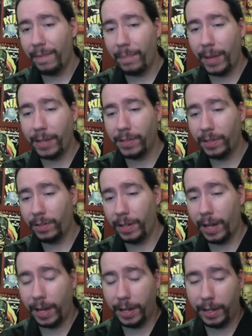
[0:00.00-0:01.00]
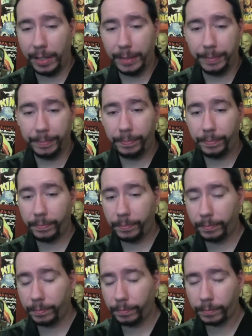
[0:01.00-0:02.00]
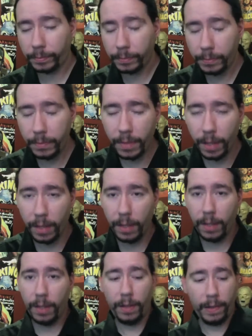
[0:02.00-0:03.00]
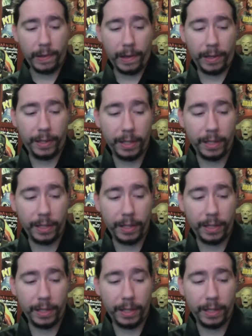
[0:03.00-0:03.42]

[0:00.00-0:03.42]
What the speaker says: basically, I